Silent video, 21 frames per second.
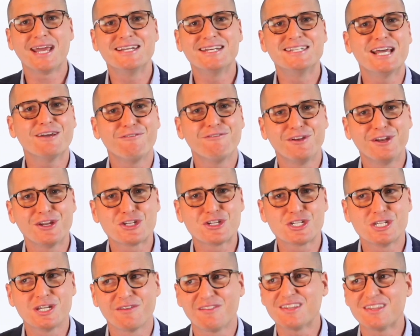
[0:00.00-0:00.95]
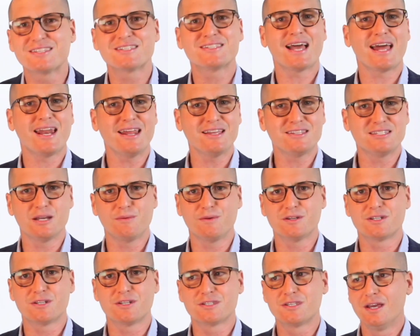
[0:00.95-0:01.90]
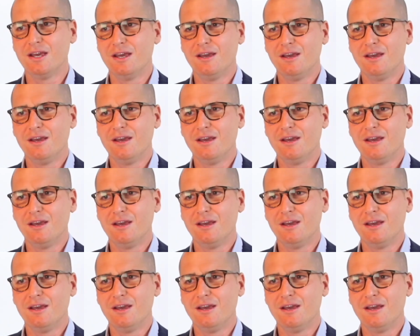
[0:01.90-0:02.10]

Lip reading: definition of insanity, which is